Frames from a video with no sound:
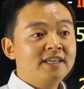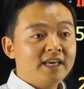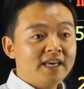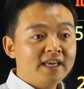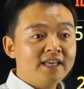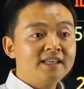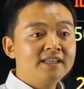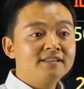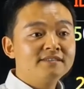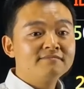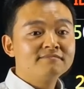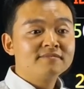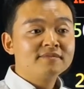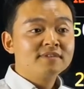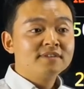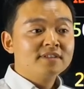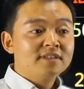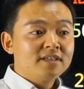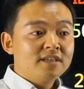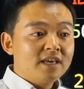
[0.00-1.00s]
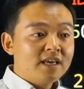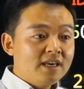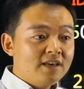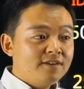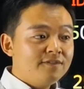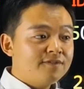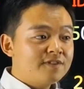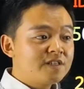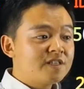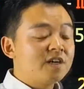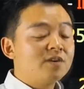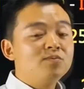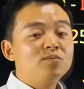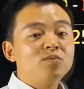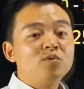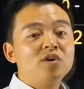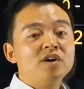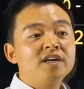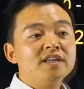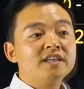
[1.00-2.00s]
And if
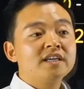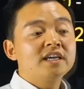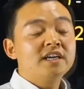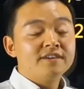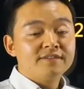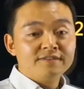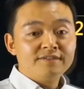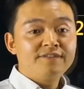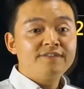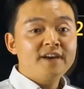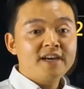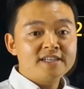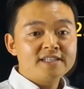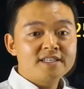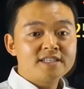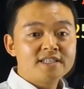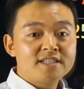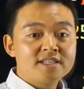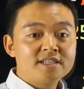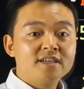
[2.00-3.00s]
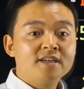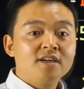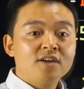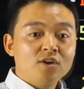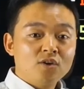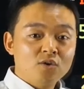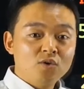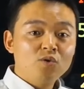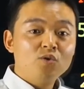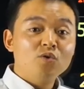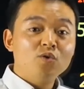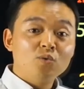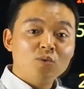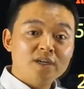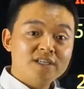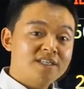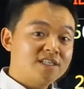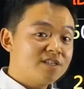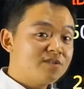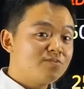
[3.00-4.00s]
someone confessed who
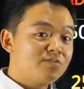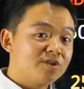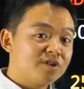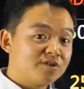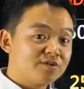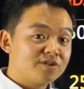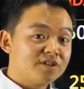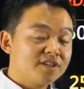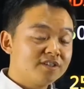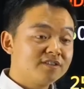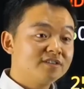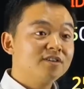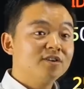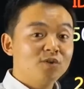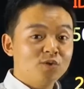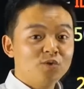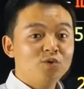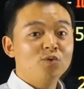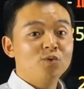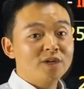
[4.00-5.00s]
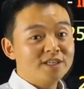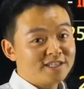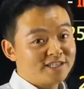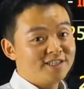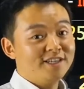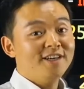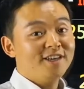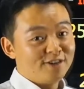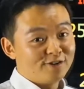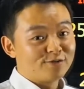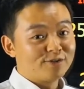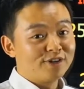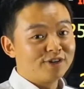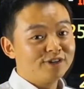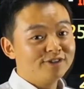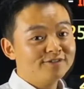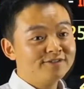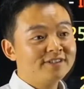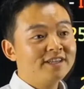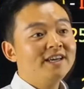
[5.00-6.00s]
was the murderer, who was the
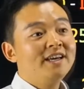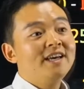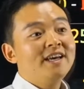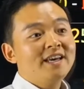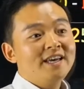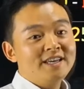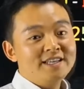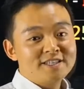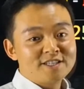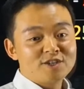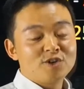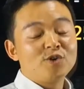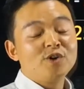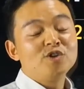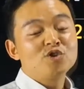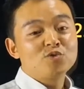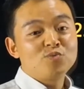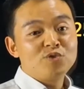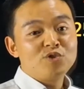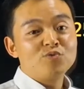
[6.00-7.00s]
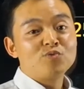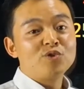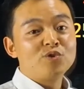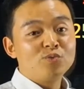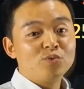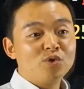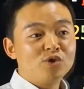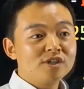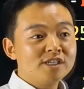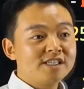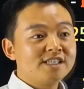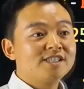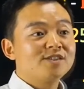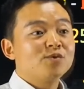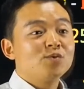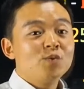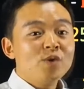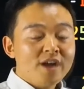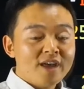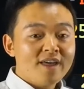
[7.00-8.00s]
hero, he's going to be rewarded
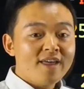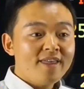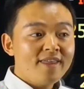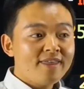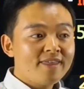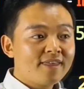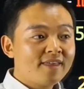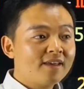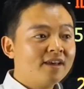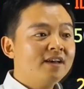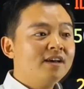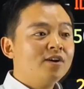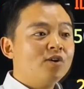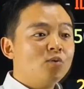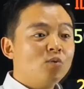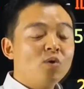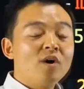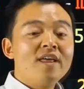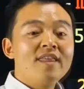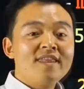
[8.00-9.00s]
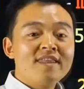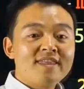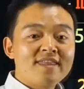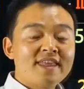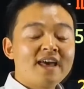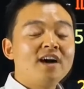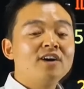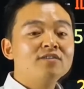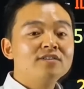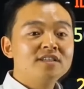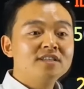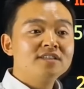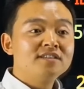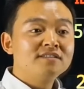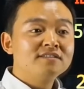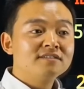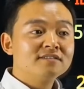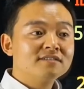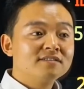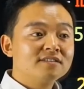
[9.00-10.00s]
with
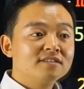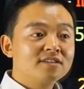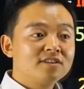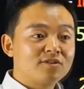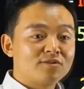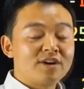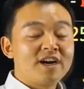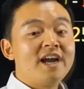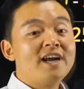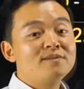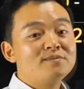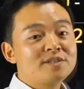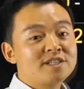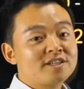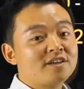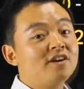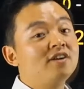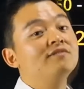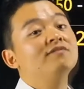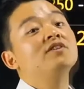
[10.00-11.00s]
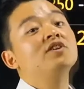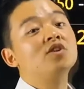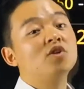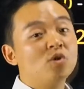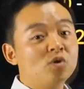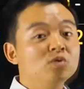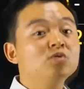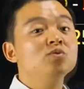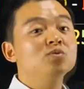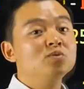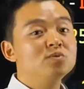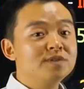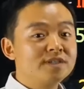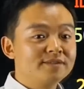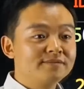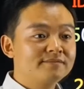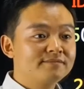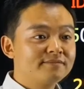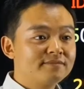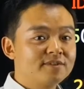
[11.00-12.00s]
1,000 grams of
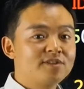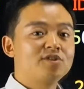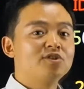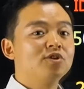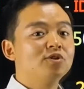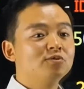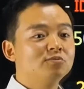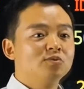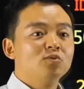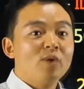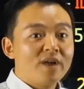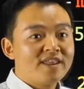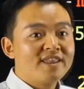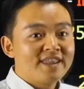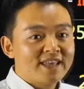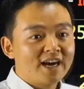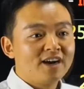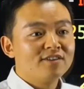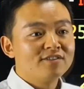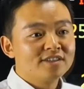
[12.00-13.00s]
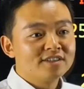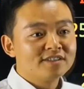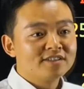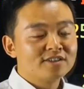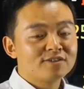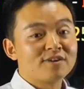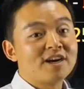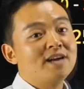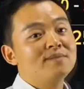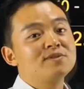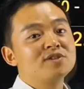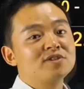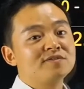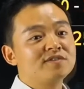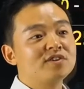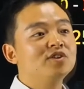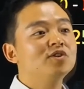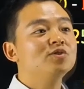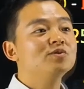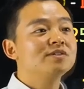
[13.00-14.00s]
gold. So 1,000 grams
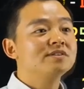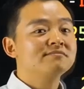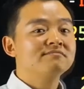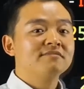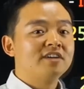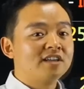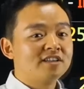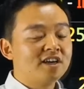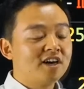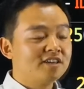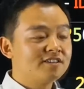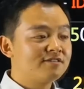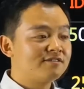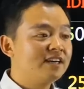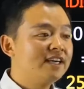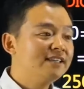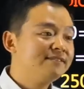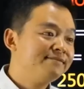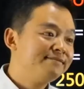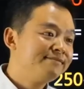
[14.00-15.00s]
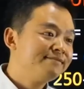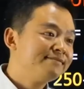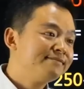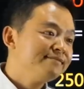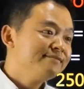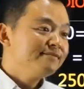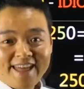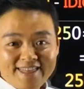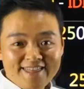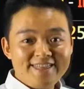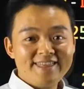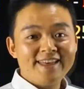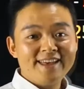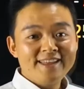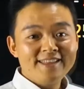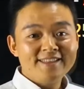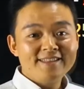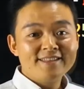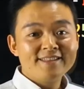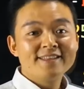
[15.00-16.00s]
of gold. A lot, right? And
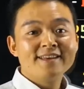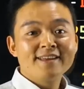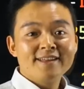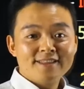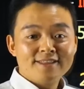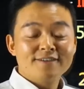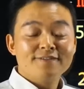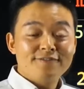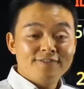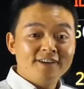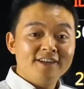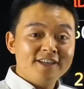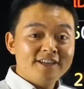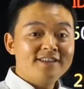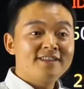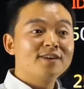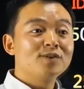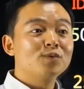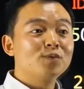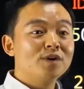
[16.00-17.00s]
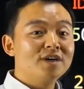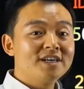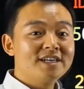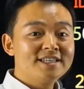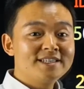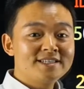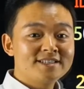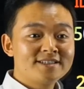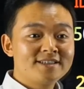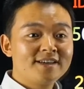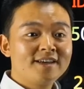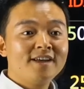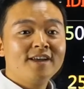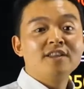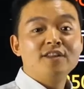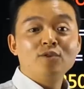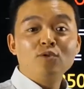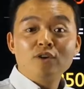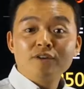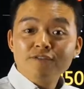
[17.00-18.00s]
then the funny thing was
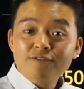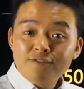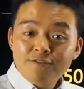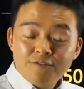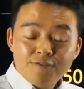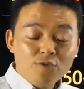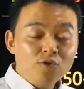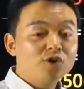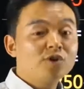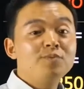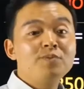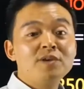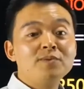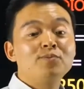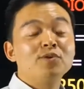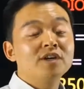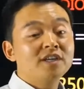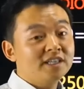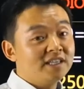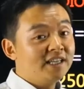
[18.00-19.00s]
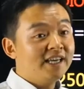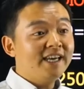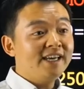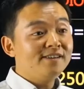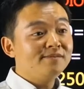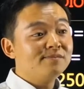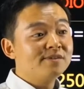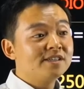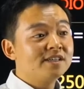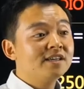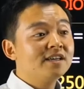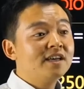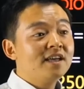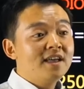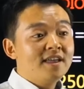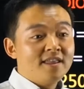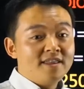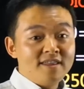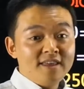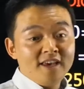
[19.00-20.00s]
there were 4 people claimed
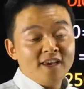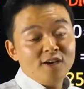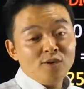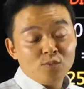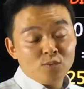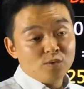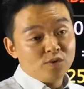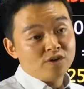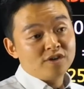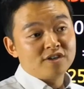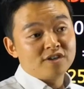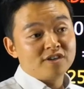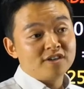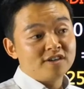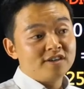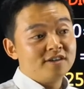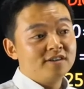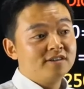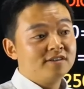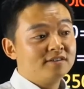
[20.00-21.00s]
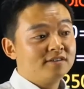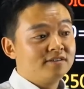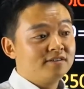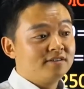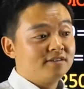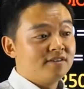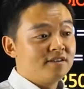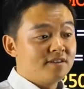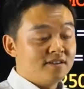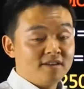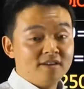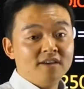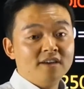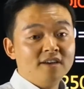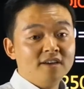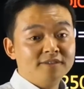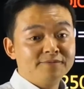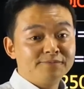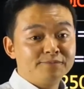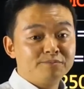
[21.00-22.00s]
they were
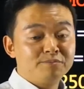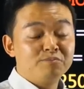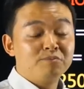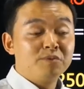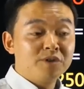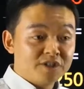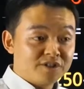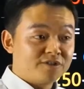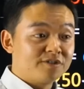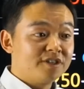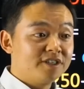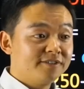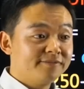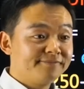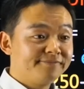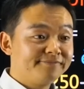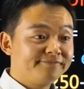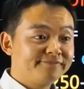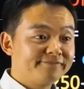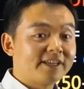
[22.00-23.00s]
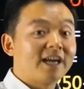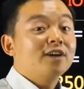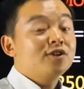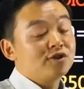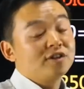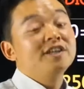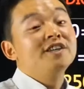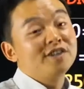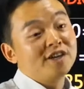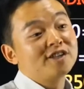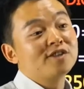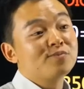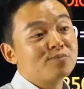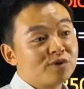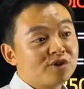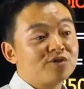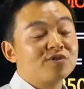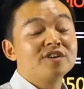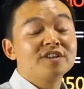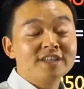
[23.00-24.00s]
the murderer. Actually, not the
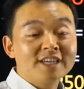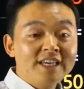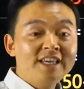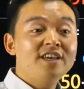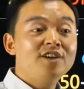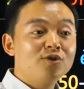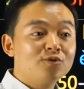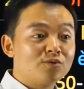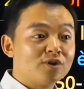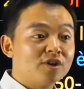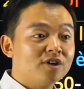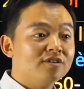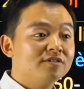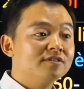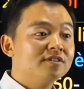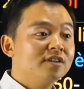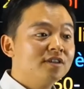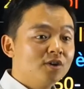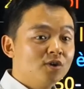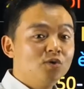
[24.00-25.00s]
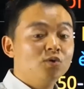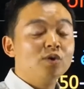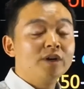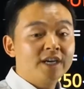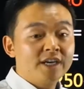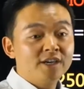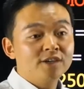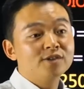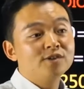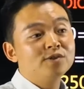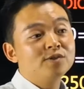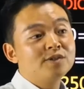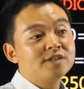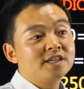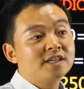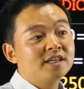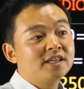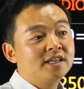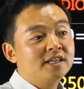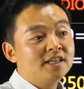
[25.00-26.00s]
murderer, the hero who
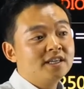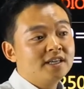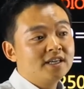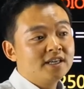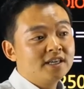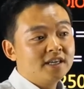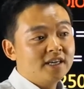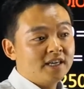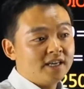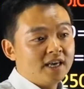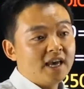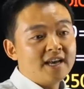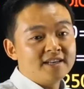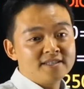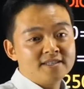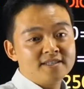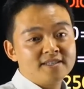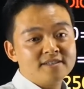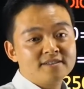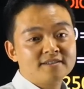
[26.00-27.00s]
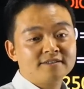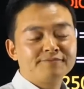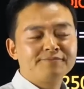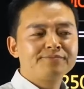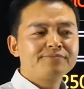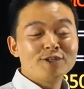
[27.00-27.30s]
killed S.